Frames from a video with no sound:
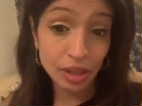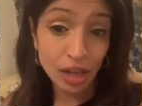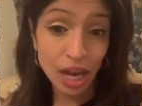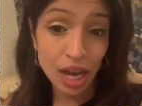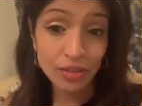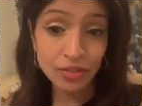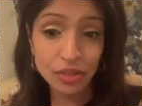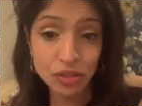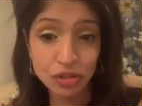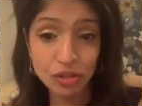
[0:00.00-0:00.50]
I
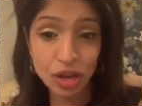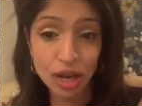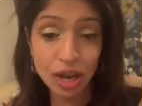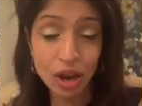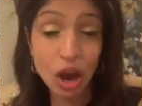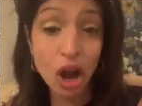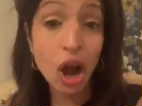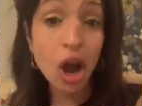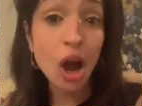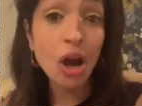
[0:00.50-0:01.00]
have to try
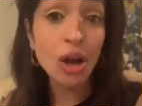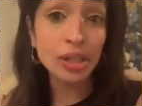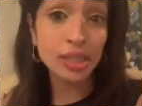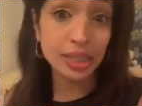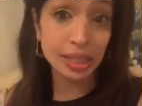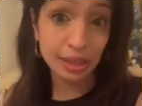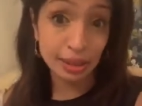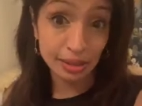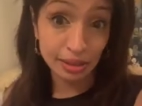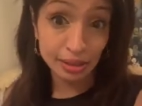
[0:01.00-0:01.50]

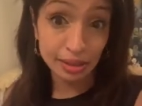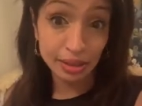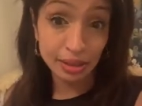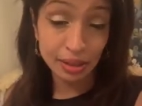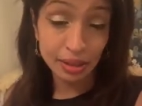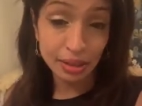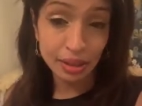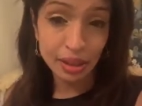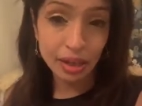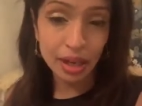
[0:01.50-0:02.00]
harder.
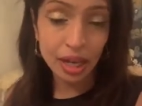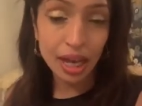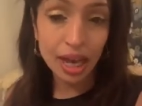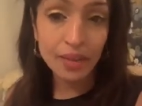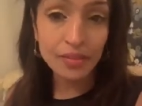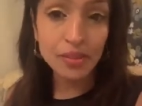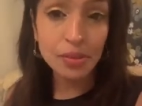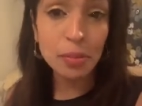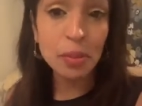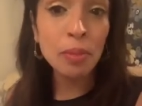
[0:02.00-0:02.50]
I
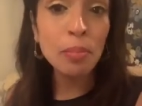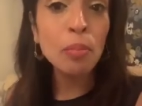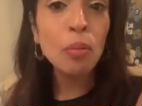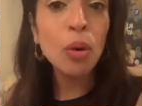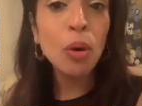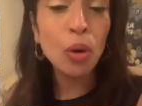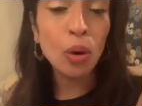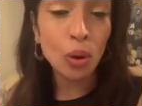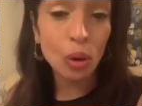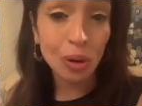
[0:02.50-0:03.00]
have to be
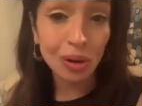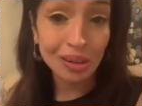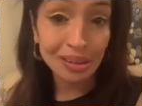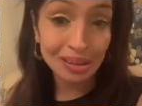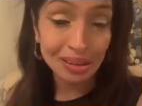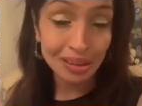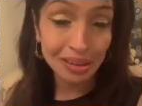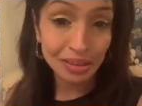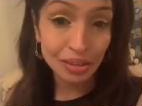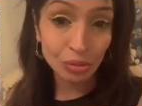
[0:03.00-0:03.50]
more
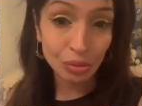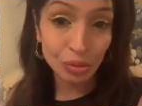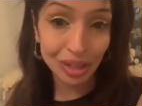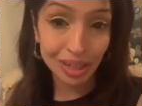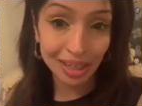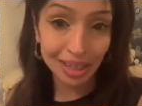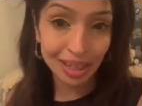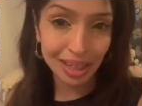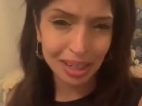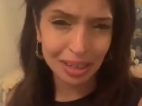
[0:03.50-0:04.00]
than what
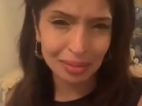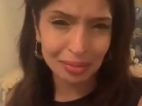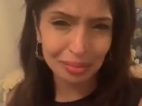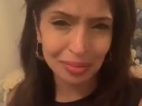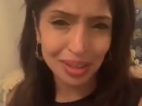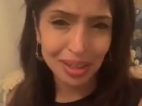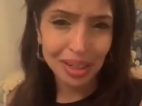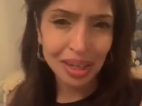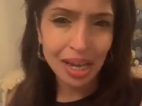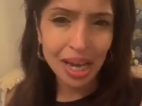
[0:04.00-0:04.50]
I am.
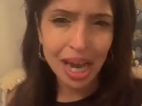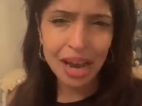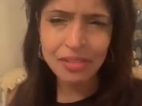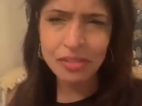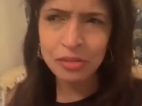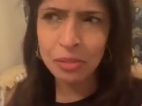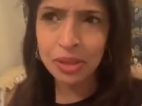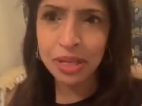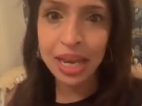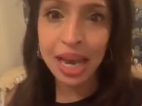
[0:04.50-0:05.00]
I have
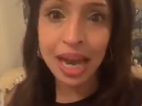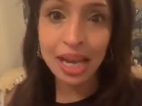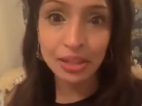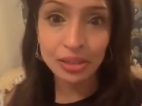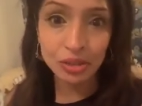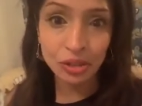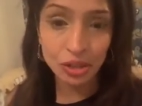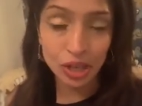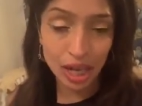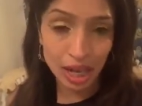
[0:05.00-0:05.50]
to put an
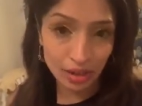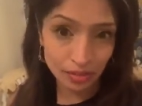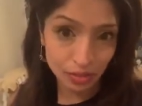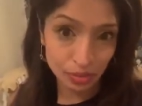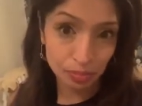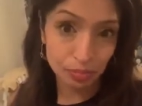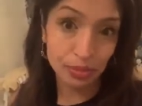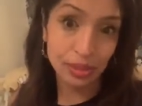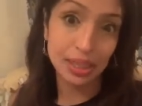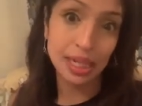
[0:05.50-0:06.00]
act on. I have
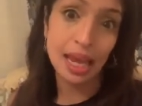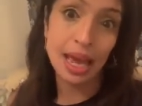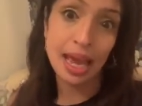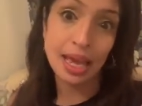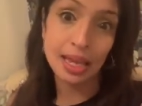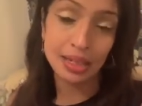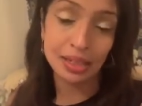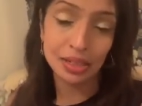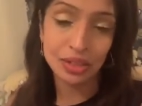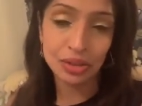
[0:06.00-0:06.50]
to
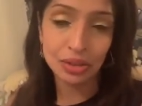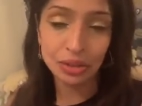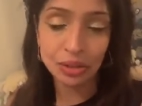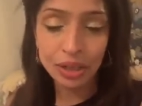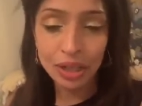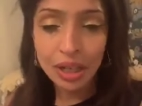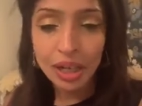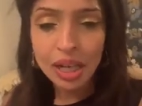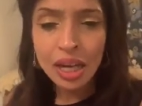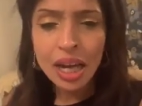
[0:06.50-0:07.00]
pretend, or
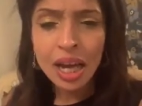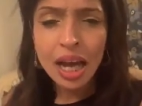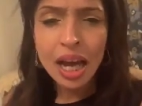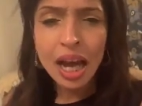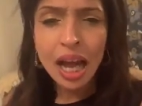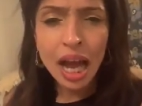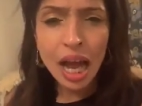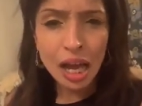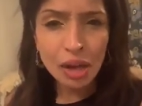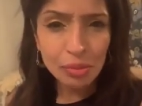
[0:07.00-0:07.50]

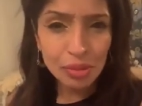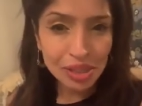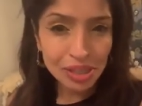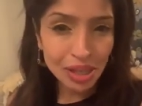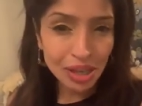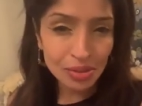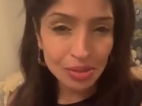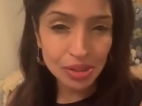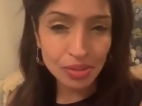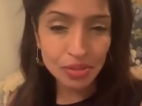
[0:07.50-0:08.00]
how many
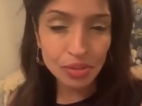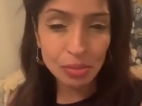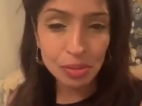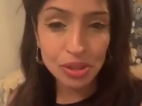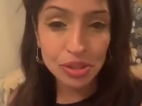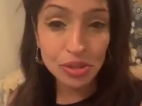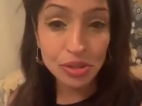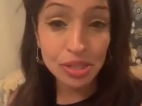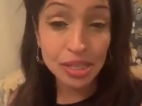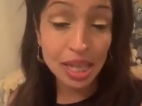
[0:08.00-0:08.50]
times have you
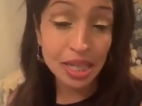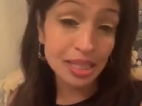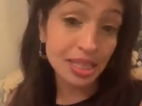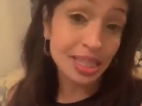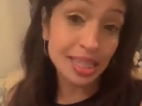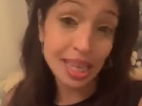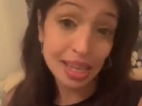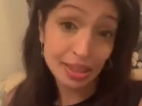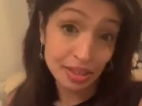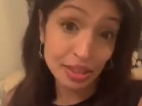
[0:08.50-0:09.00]
been doing that
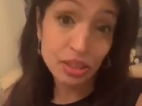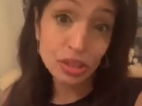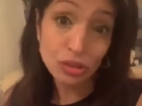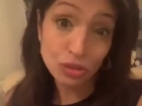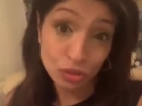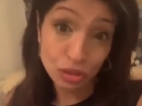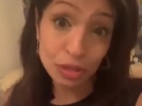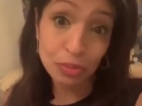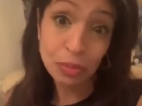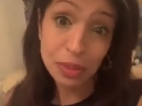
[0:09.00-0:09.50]
today? And this is
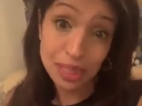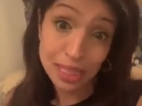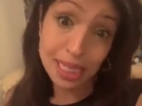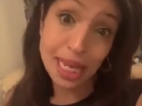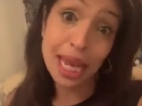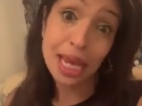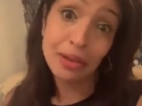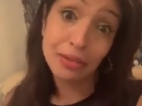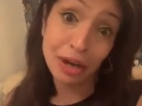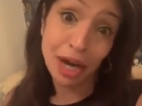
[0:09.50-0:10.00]
Christmas
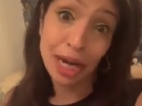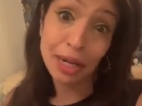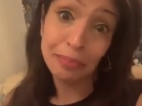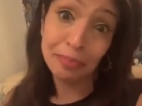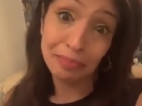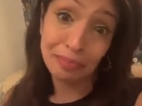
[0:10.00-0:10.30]
Day, right?